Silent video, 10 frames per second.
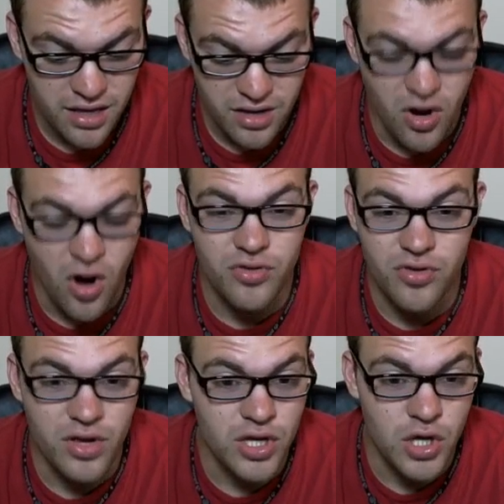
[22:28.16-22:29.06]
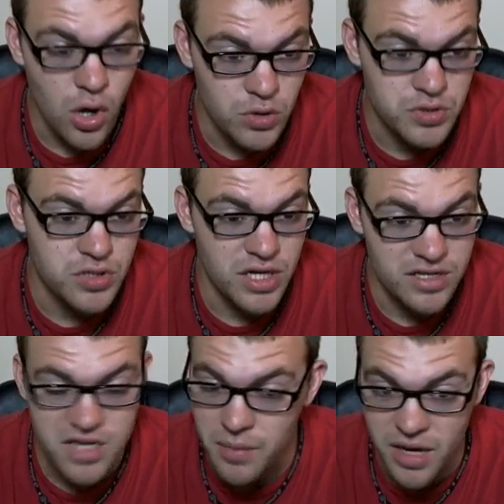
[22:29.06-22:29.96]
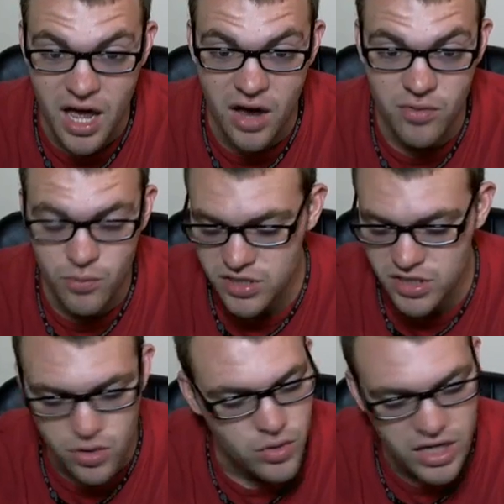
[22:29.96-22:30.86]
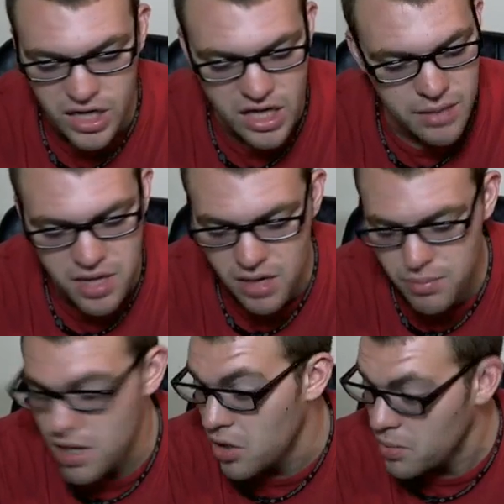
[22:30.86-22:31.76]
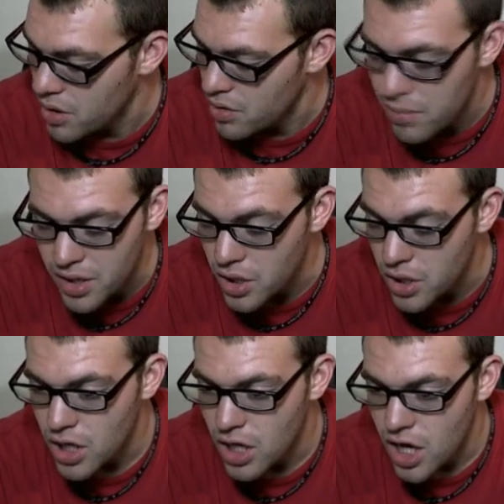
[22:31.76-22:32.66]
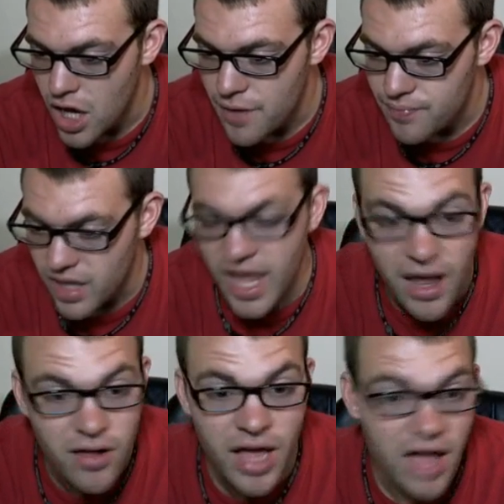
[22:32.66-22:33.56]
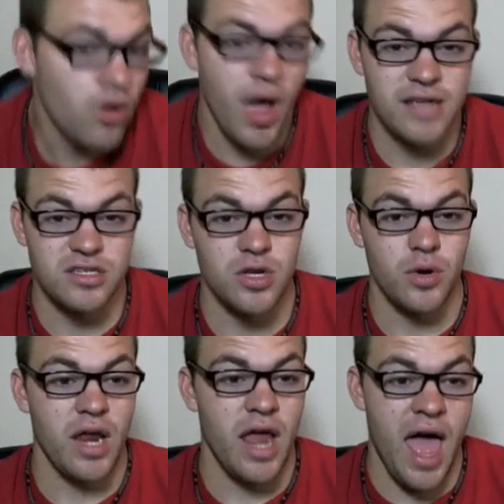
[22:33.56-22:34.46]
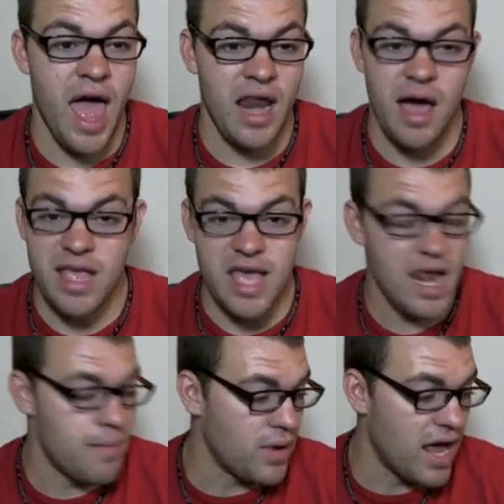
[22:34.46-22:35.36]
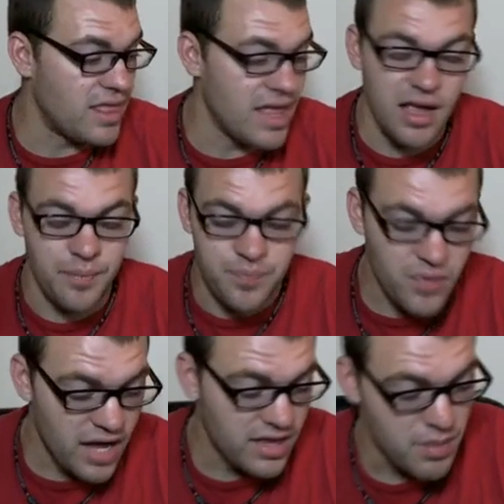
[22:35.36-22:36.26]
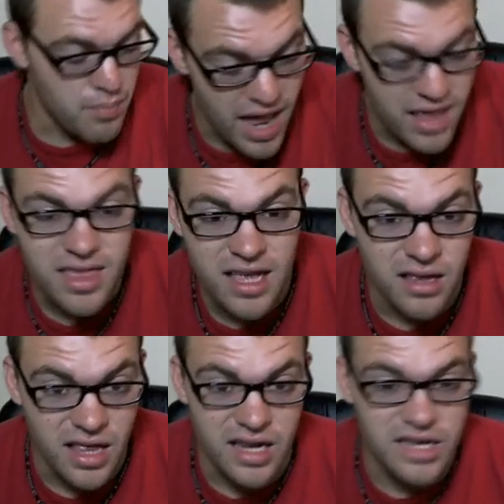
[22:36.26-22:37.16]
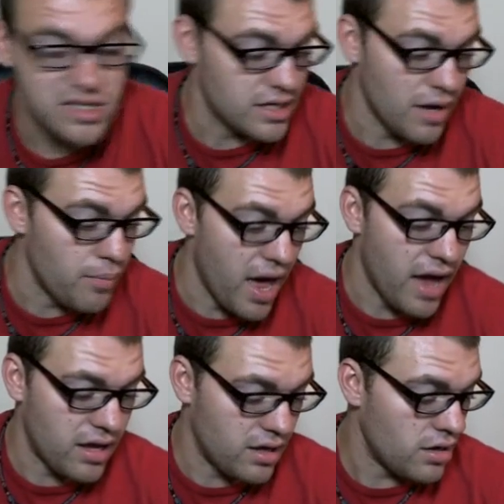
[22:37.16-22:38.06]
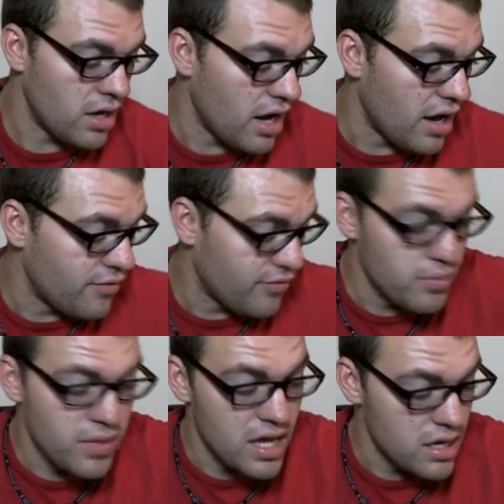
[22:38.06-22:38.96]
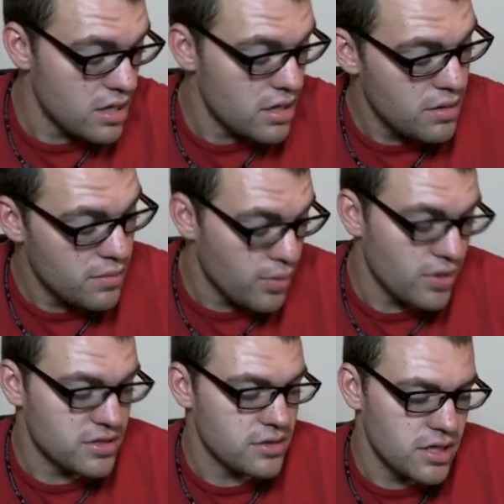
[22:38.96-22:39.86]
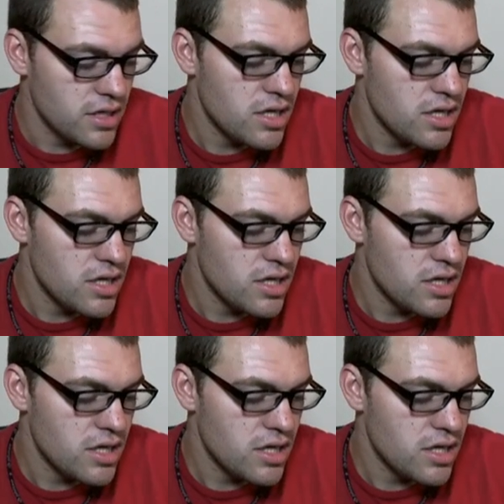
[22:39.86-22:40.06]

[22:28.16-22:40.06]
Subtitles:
Call of Duty Ghosts is coming out, which is only going to keep getting bigger, bigger, and bigger. Like, Halo has to do it, and I get it. But I think the main thing that needs to come back, for me personally,